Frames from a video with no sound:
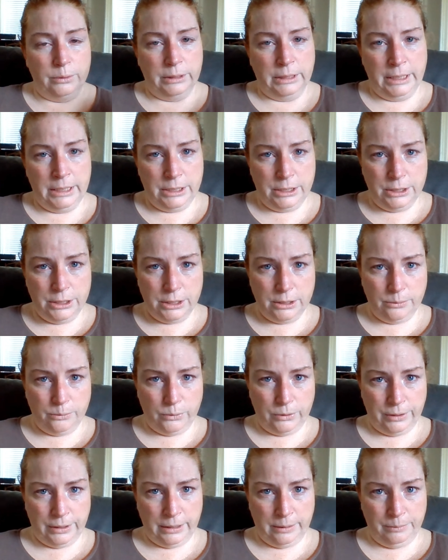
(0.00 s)
a relationship
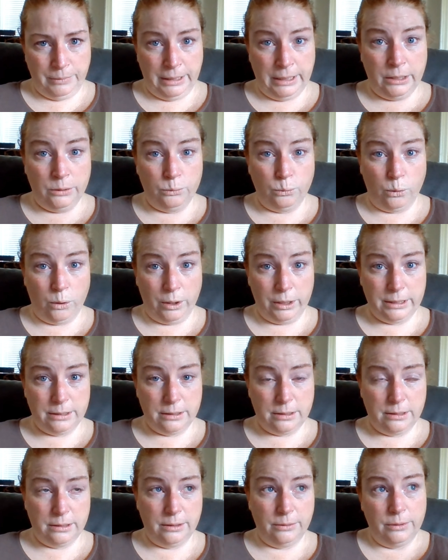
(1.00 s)
with him, he
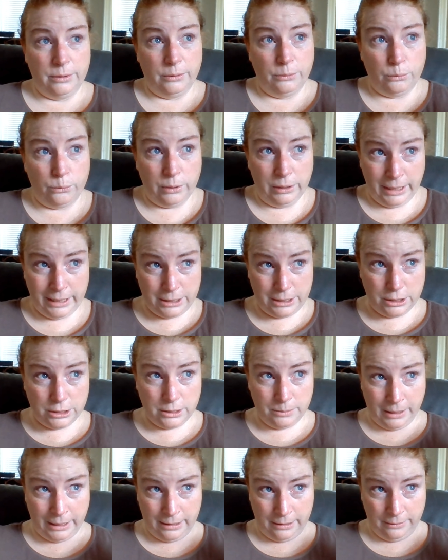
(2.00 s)
wants the
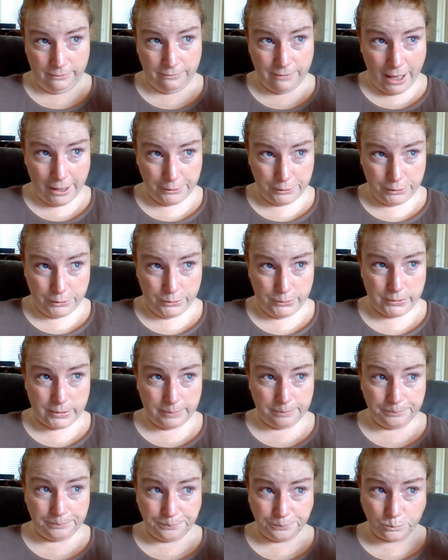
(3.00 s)
relationship that he
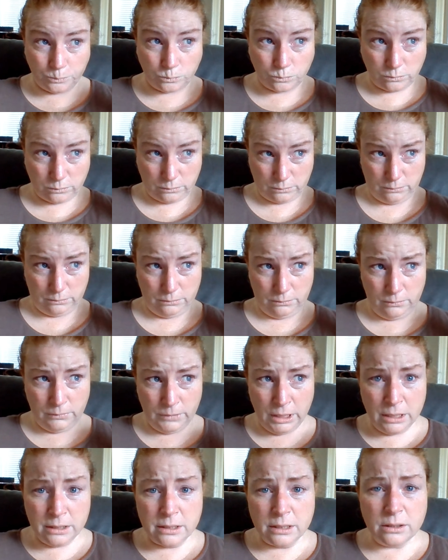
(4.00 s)
values
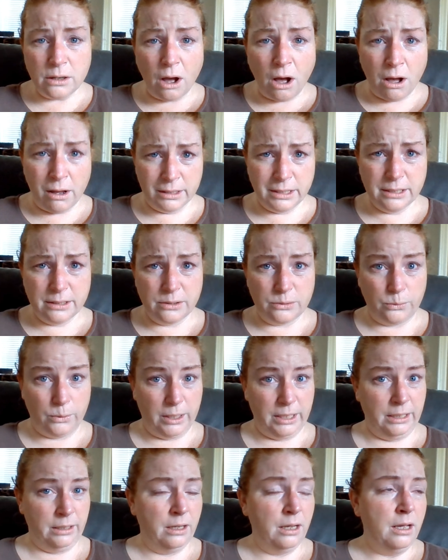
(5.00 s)
is an honest
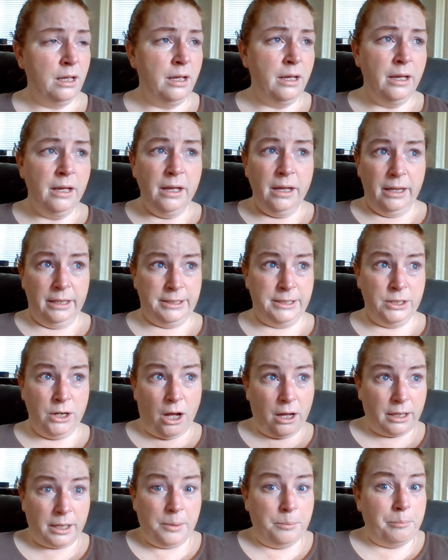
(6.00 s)
one. It's
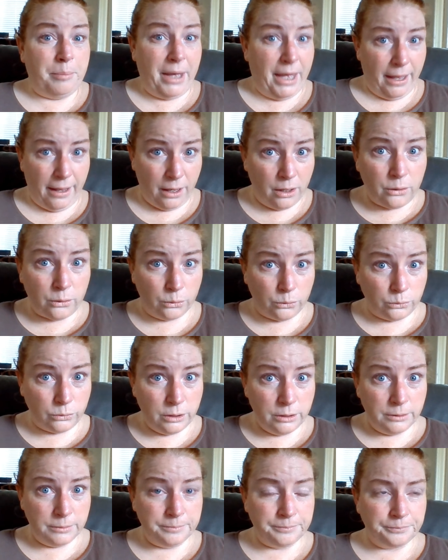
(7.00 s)
not
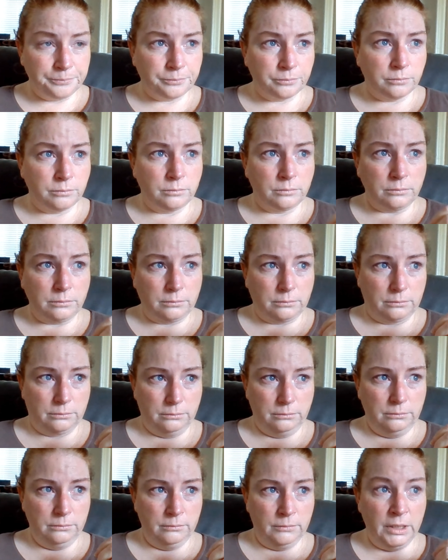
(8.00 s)
compelled.
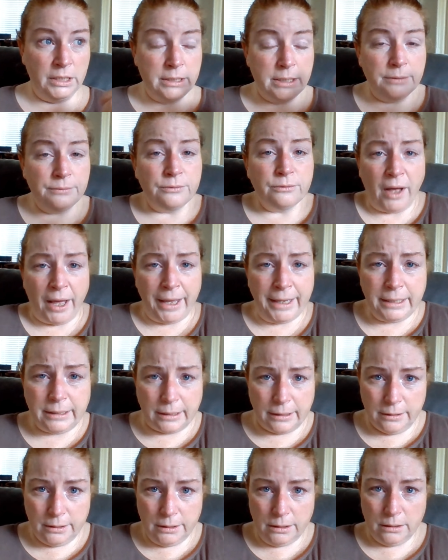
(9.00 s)
It's
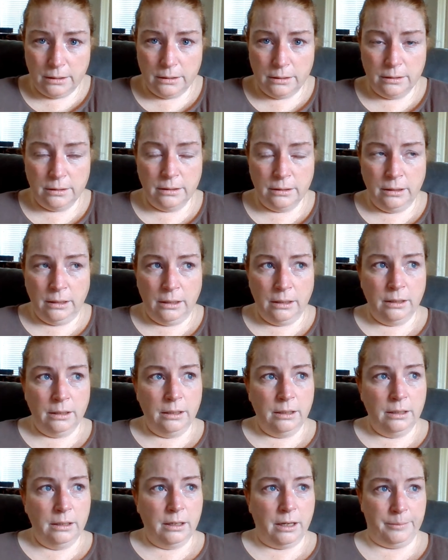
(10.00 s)
invited.
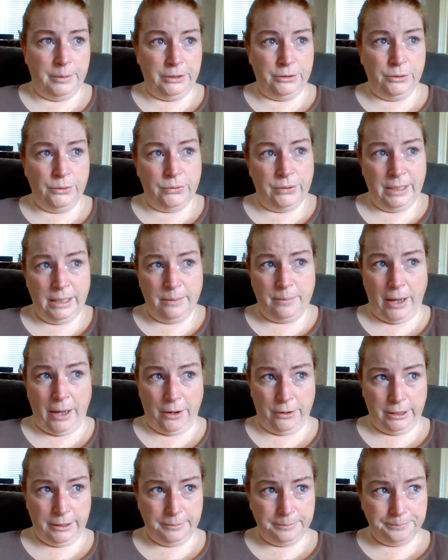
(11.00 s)
I mean, you think
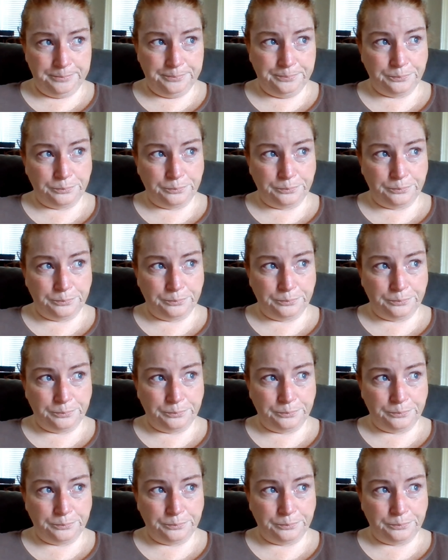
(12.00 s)
about it.